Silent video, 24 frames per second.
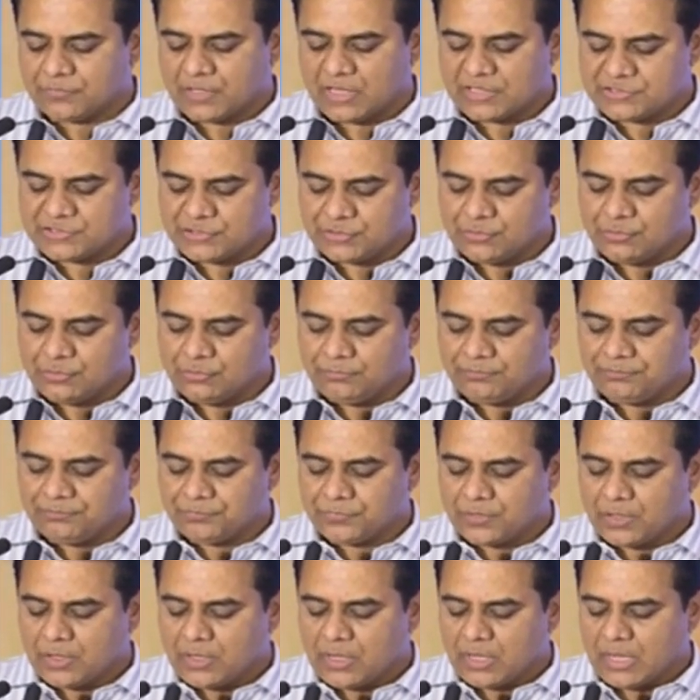As you
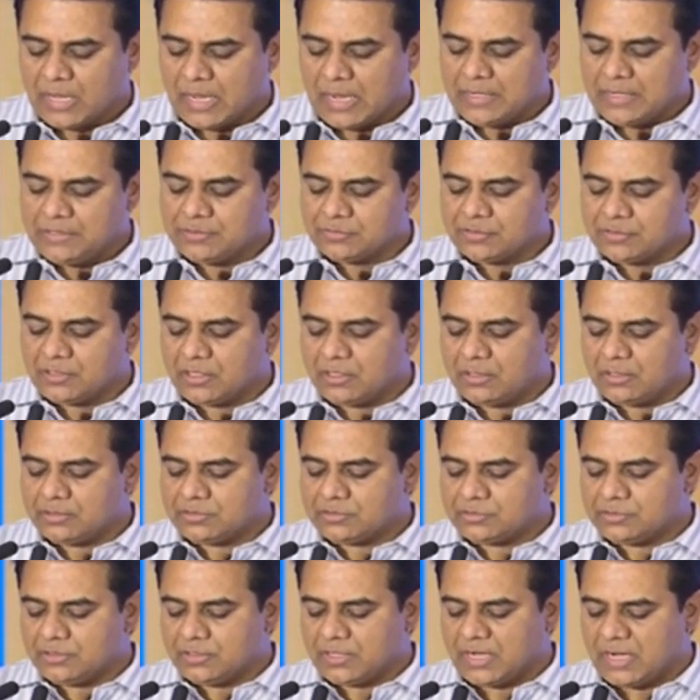know, eight,
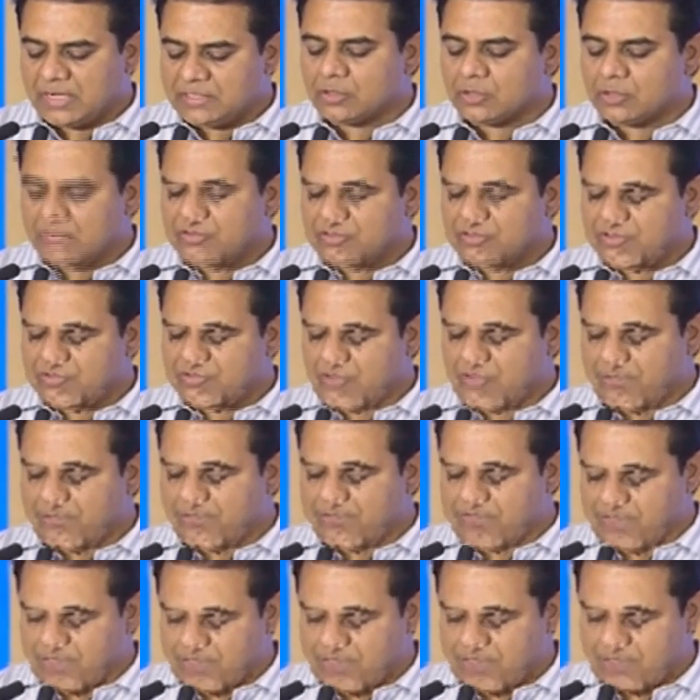the, eight out of the
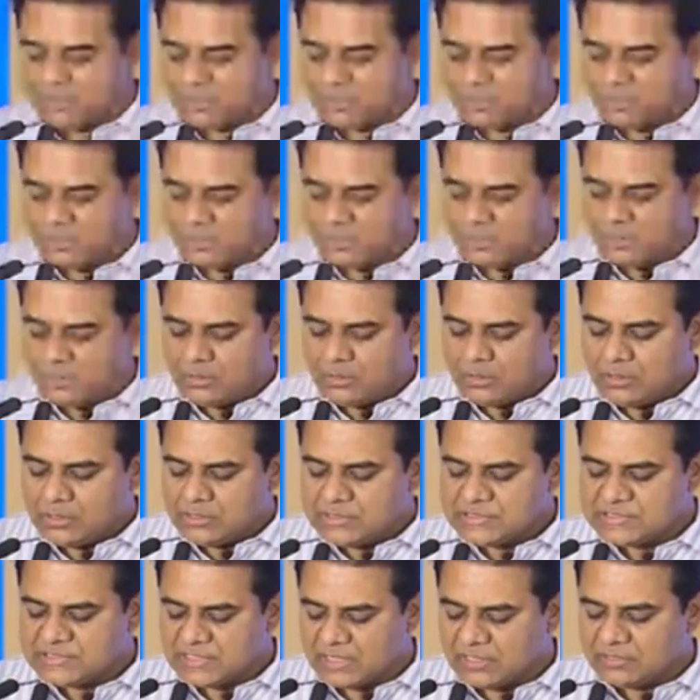top 10
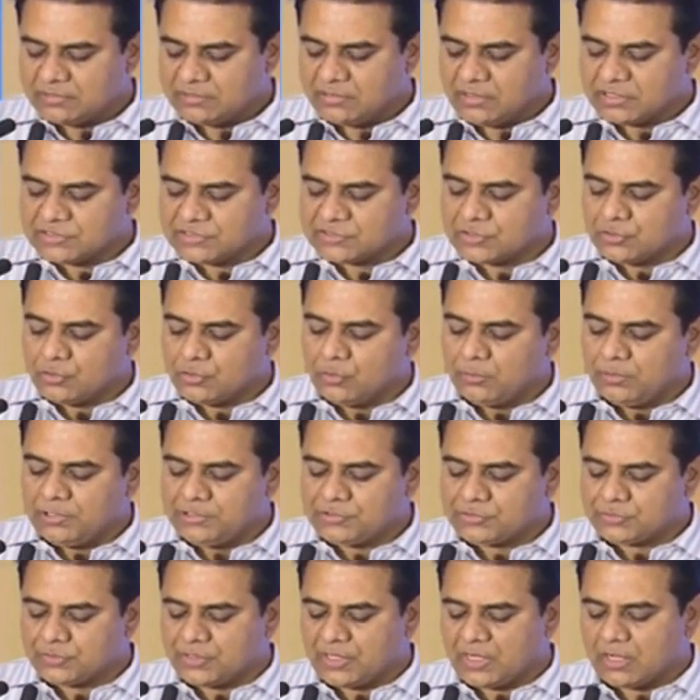selling drugs
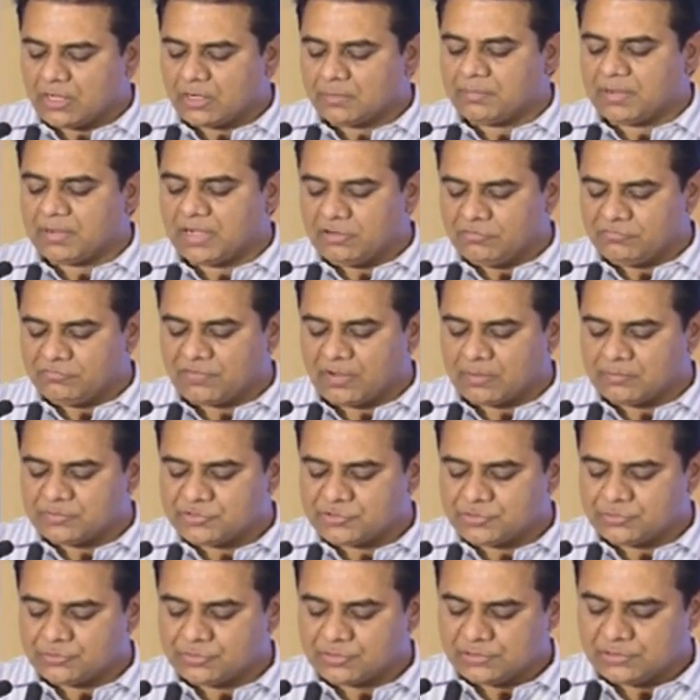globally today are
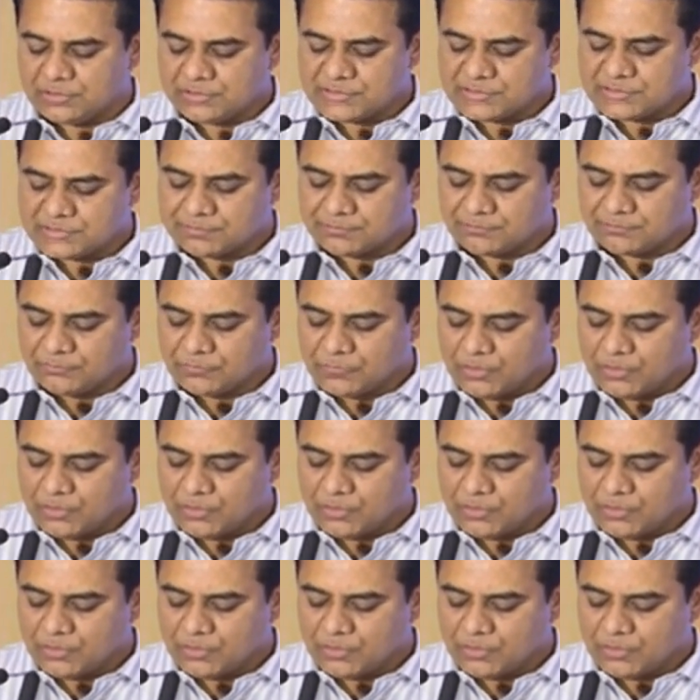biopharmaceuticals.